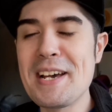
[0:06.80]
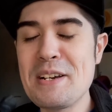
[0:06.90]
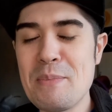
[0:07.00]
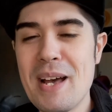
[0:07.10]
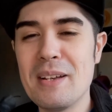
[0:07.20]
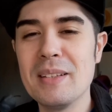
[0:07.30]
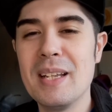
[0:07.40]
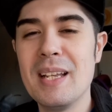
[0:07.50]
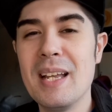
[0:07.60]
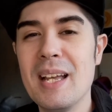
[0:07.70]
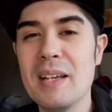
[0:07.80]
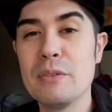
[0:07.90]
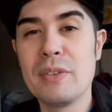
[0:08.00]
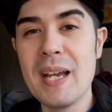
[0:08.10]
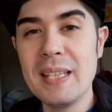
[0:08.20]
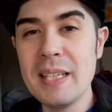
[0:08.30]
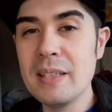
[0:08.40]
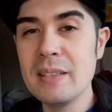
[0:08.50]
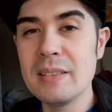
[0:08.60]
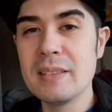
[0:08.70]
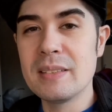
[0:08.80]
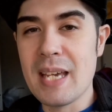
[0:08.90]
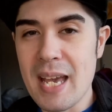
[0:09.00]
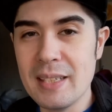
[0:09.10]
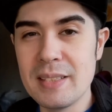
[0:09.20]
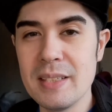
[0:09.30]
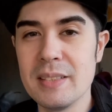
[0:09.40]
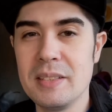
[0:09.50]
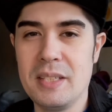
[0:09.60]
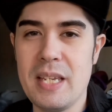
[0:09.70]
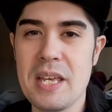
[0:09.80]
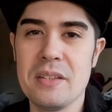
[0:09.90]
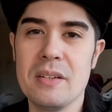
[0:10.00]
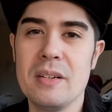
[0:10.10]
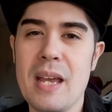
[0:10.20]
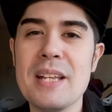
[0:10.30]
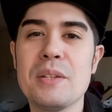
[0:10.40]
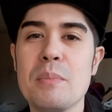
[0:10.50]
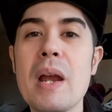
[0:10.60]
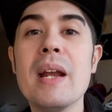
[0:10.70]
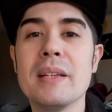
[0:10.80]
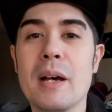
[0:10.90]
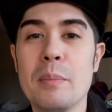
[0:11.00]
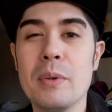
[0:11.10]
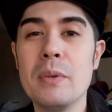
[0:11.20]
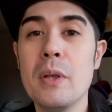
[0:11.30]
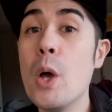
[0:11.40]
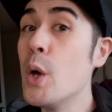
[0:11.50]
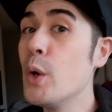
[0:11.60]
about filing taxes together as a married couple